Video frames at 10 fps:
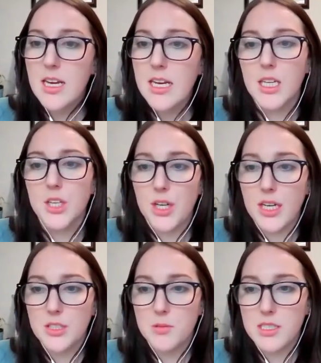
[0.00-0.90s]
in
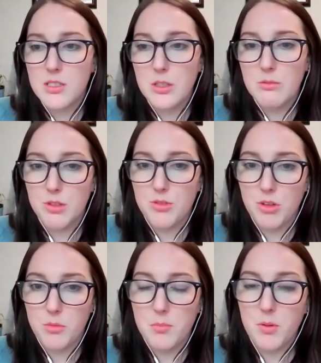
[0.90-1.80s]
graduate student
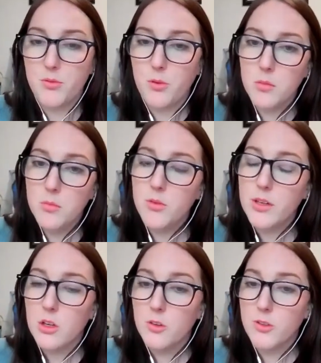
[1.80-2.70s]
recruitment before
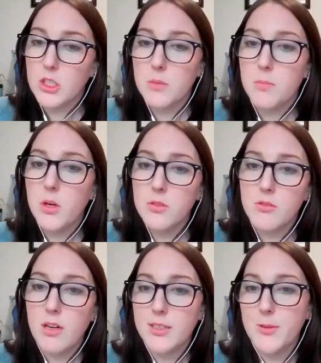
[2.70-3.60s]
moving over to
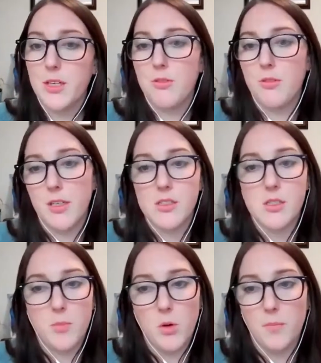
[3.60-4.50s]
postgraduate career
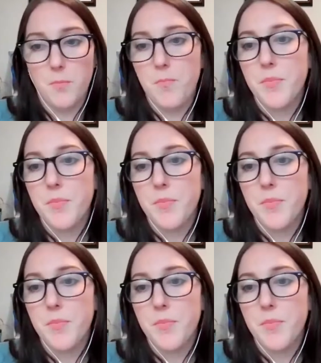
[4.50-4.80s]
support.